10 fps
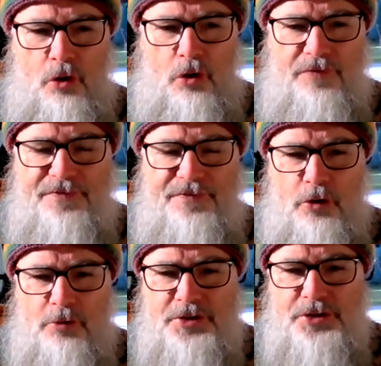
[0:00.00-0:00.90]
All
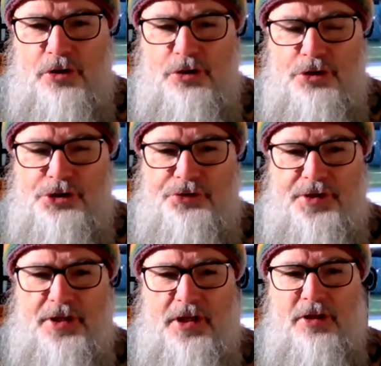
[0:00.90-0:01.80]
form is
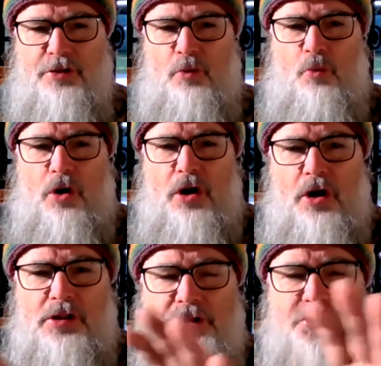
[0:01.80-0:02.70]
illusory. The
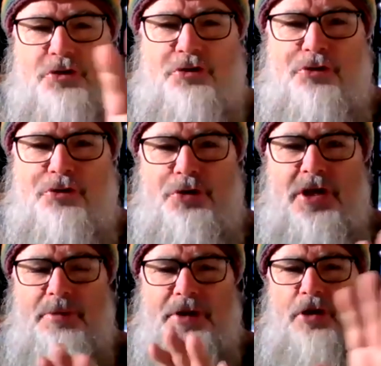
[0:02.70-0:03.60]
world is a
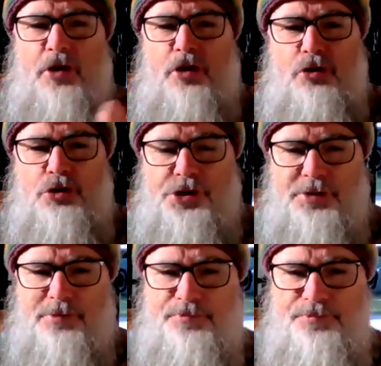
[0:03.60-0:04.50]
dream, an illusion.